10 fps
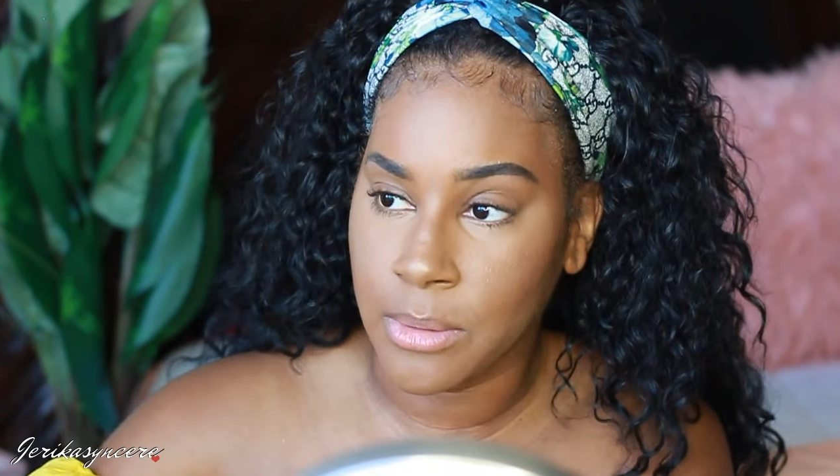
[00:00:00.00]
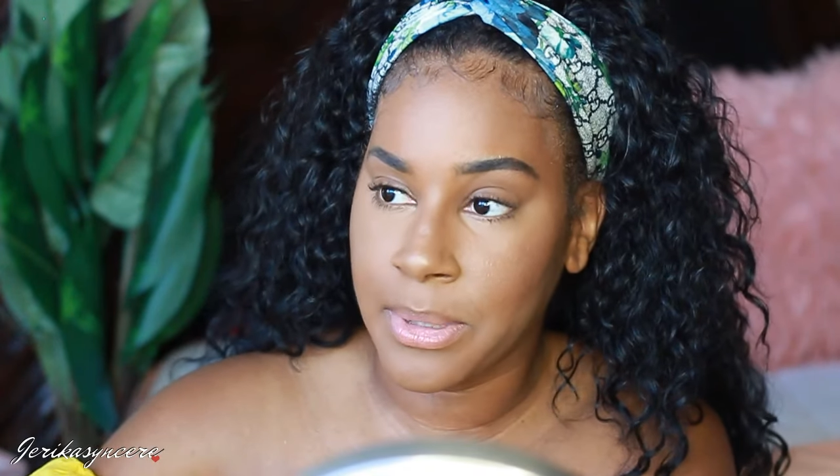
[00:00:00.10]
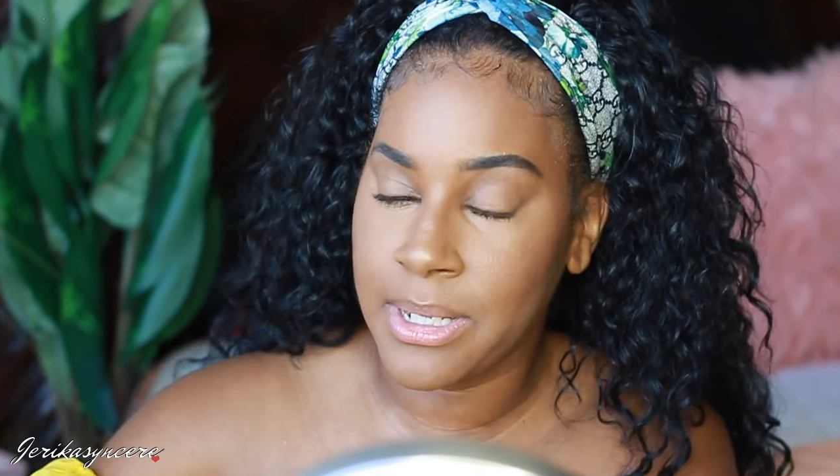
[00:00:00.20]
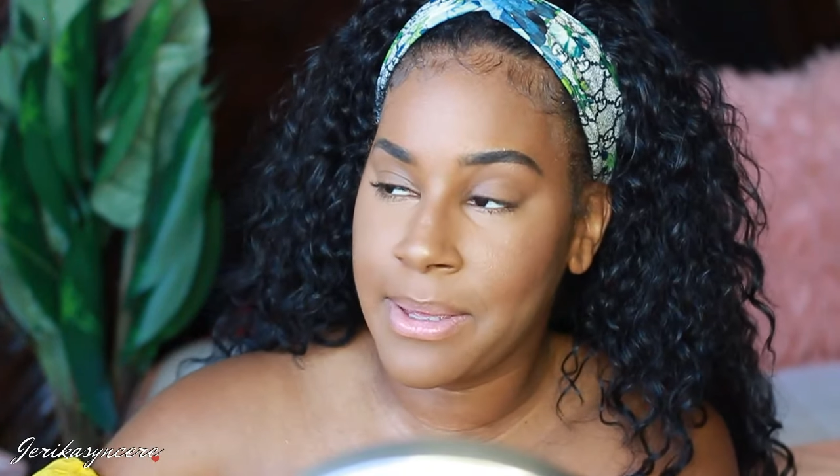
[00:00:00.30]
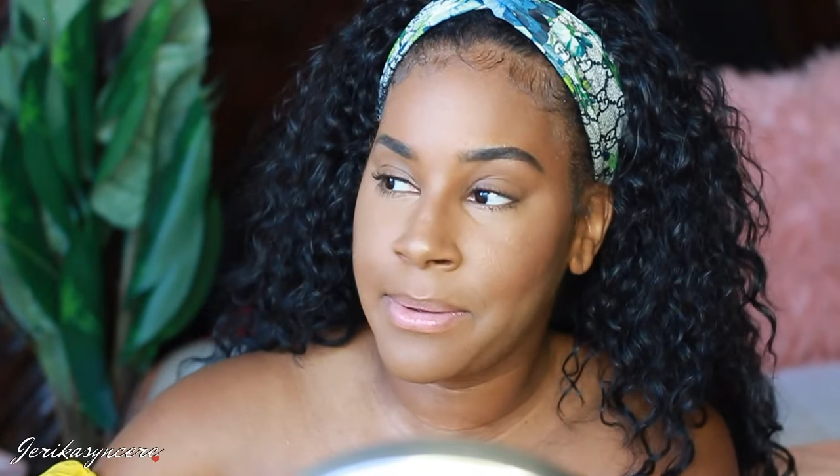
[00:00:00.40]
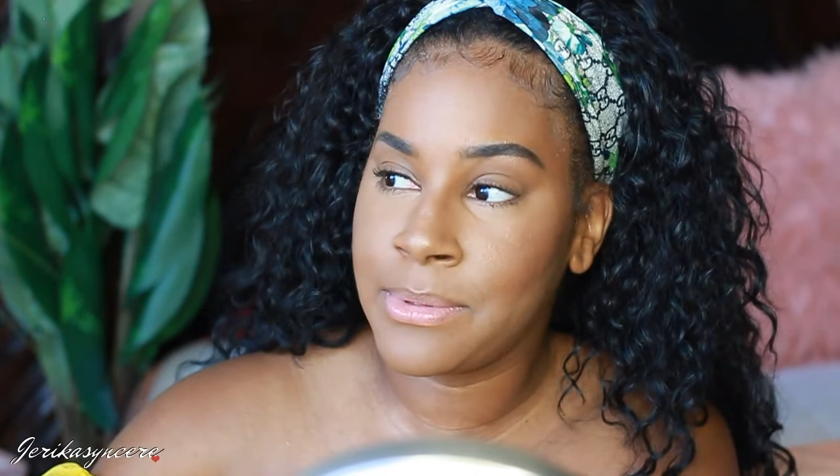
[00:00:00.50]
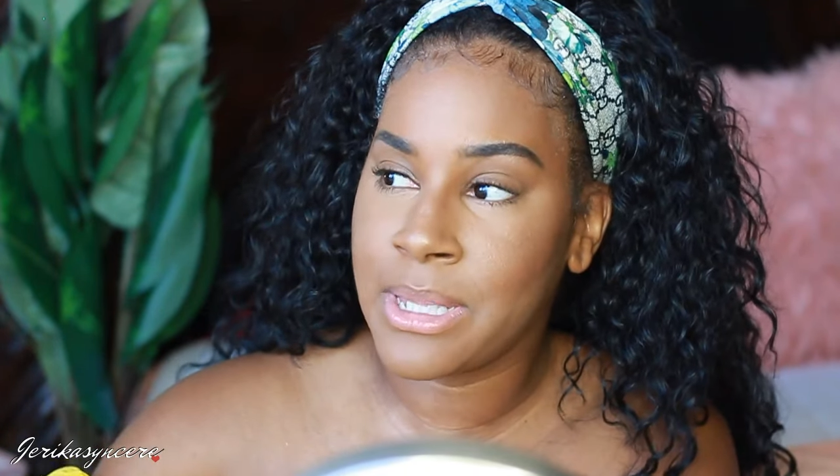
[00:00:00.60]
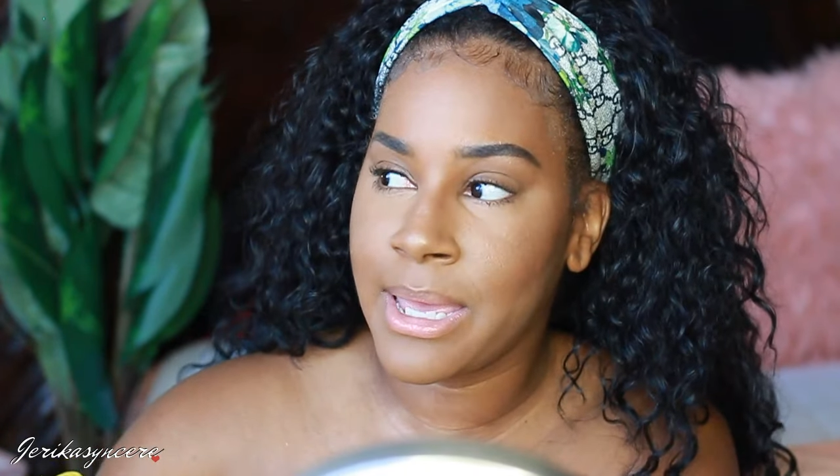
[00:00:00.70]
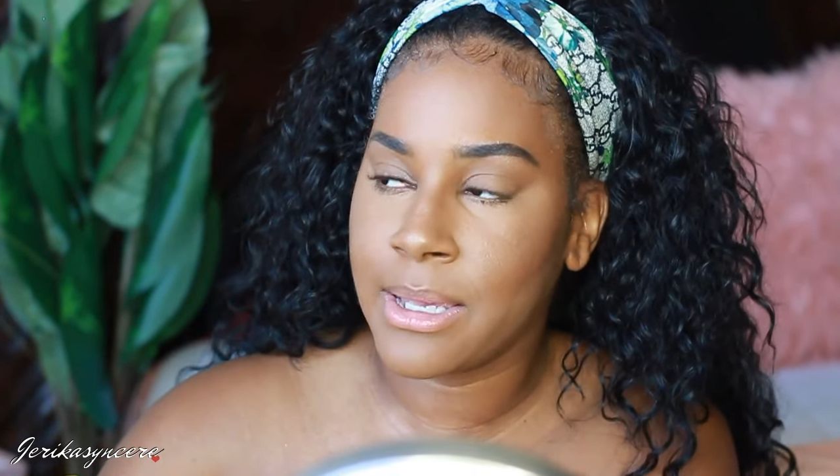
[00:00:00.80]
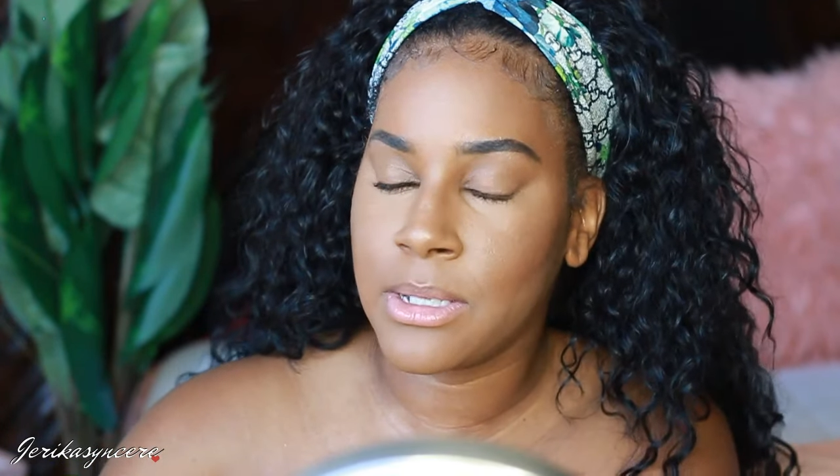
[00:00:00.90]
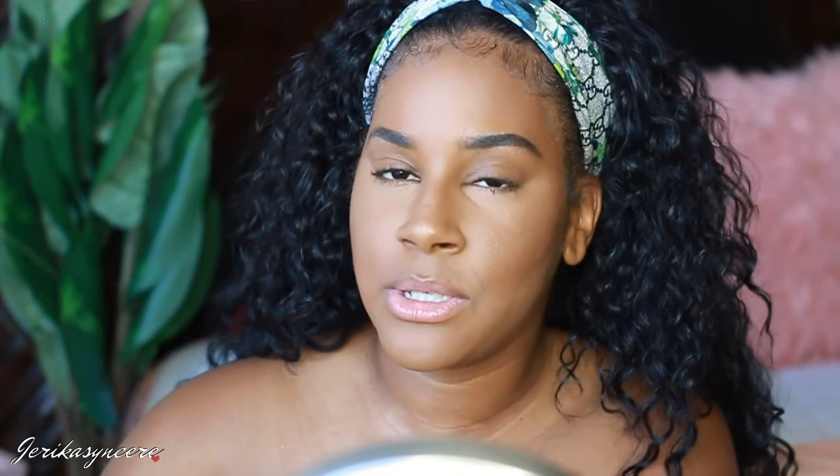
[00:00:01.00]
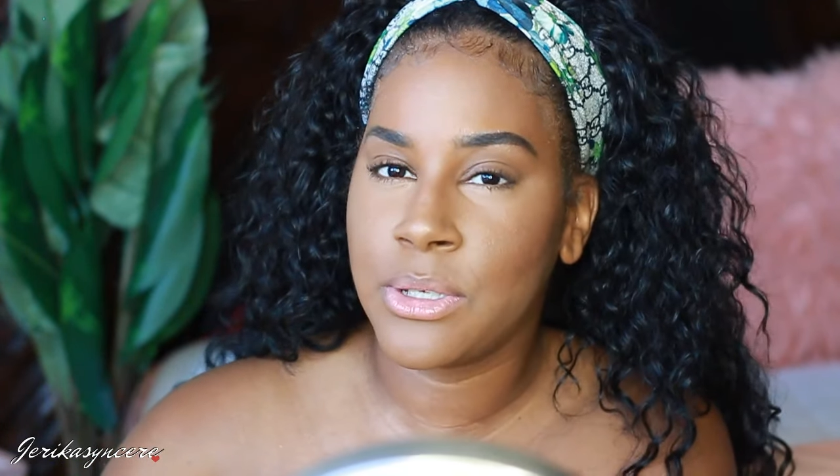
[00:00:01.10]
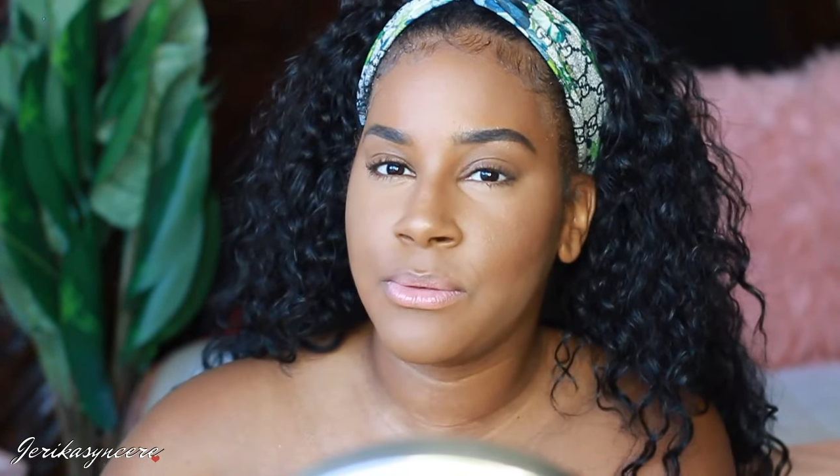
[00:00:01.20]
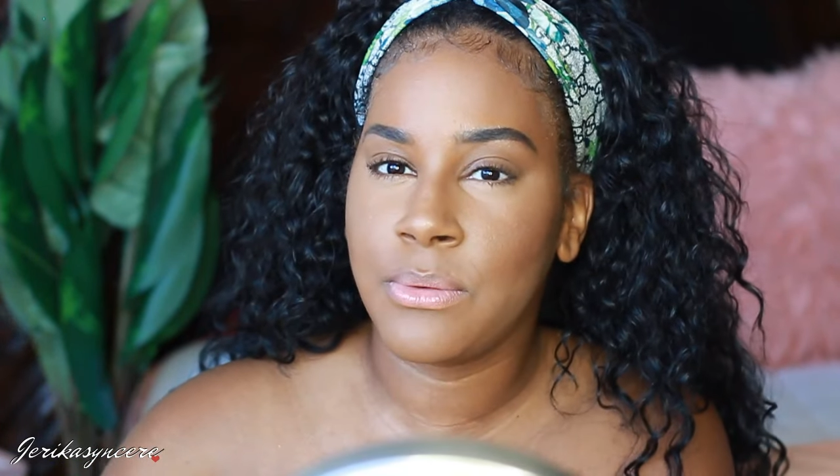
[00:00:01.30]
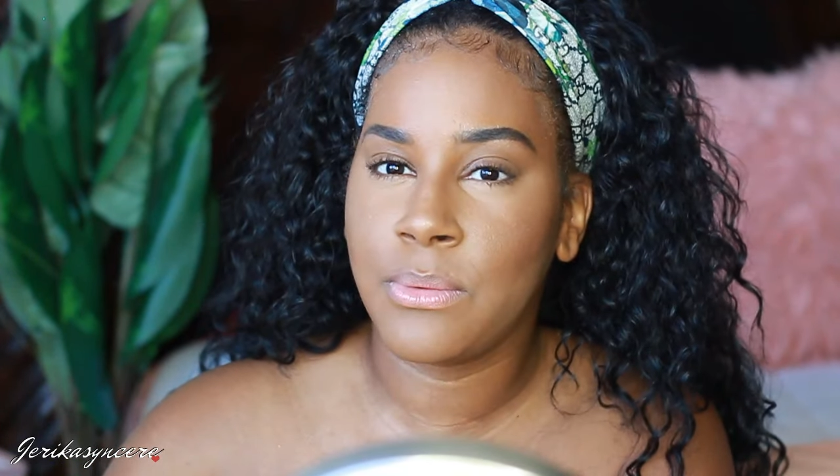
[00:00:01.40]
but it was like
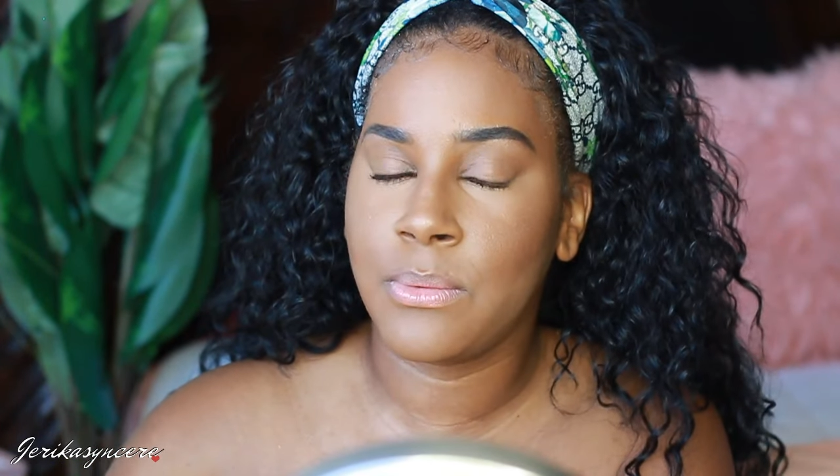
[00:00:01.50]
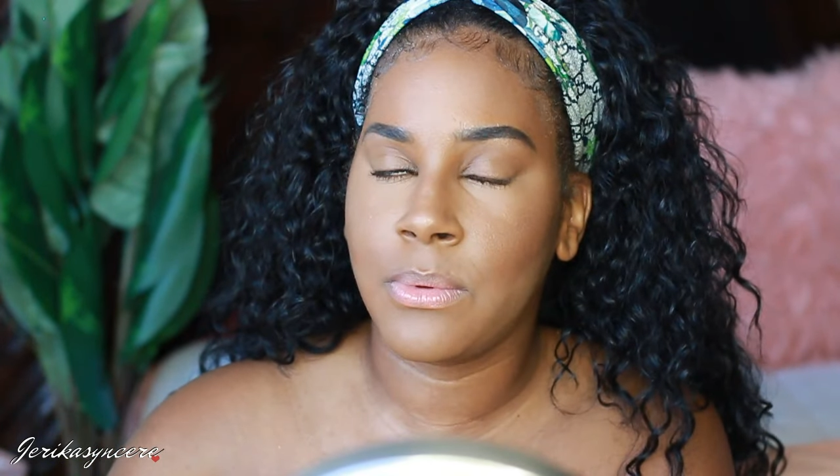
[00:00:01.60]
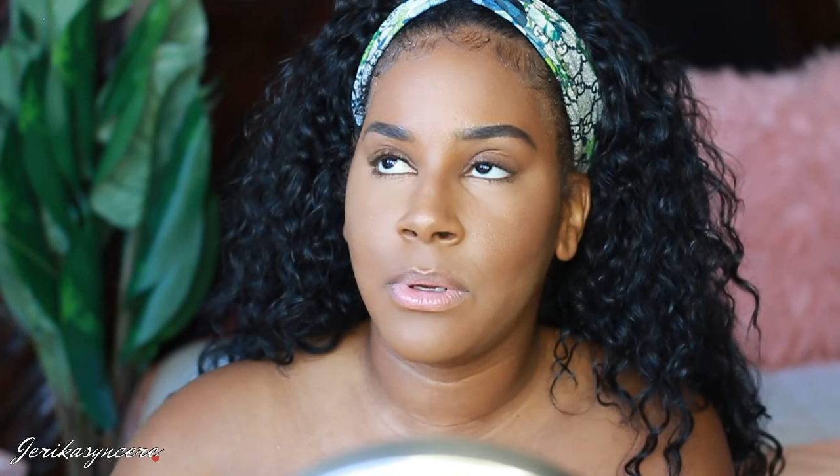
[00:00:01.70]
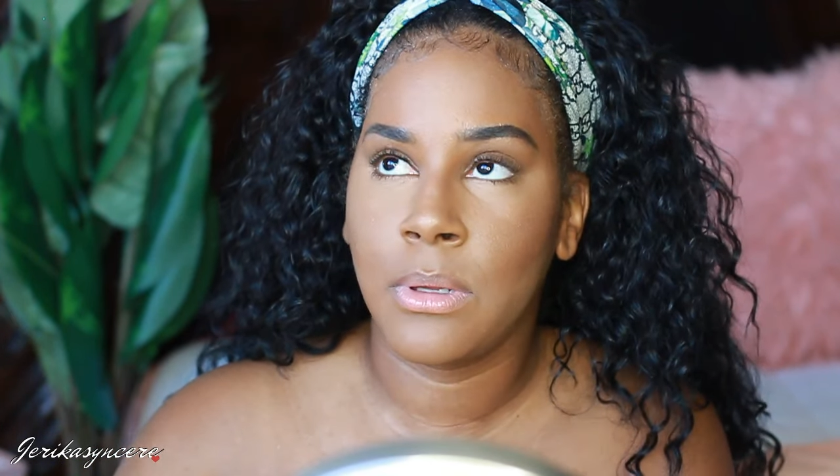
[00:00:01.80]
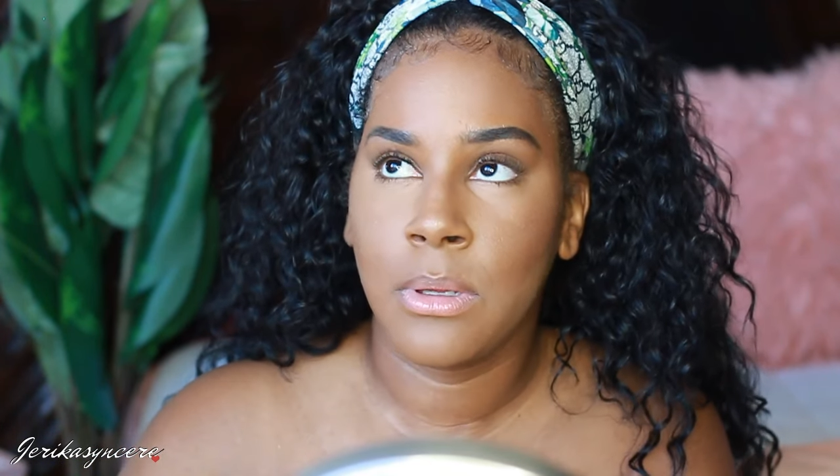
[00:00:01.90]
too,